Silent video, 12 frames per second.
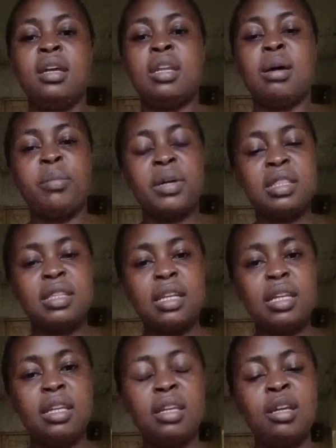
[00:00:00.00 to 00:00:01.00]
Number
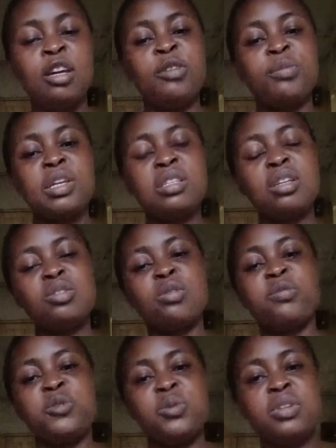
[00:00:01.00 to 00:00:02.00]
3, presence
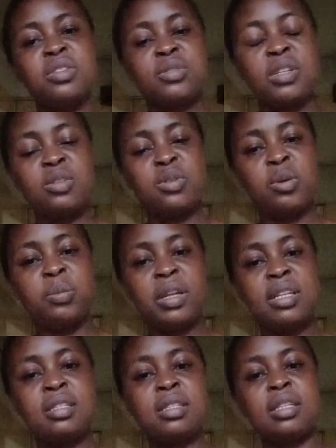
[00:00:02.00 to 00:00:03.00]
of juice
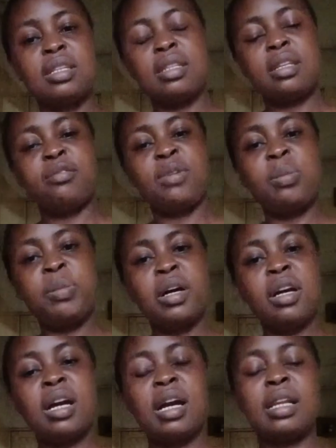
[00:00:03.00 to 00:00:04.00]
droplets in the
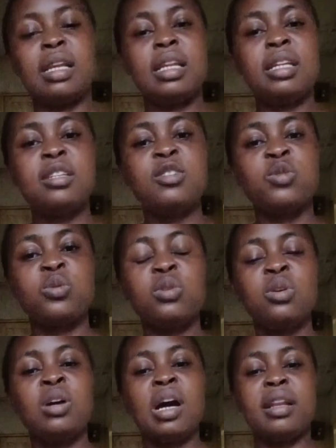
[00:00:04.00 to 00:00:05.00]
vapor can lead
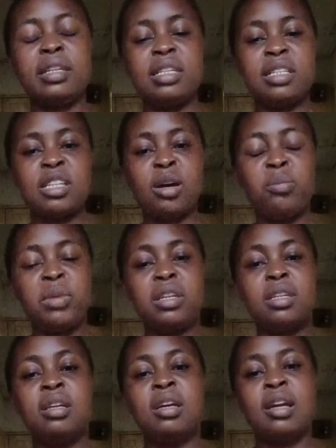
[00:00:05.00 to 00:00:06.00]
to
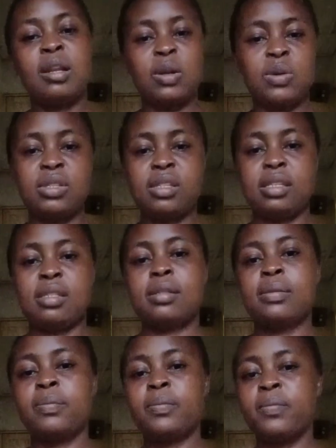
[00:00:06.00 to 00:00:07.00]
undetermined
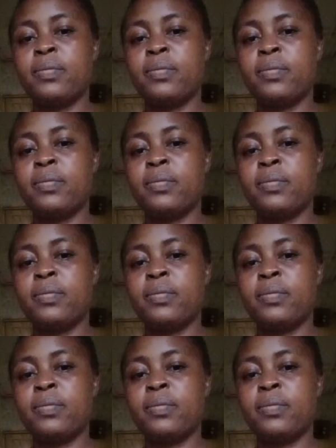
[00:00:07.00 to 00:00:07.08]
losses.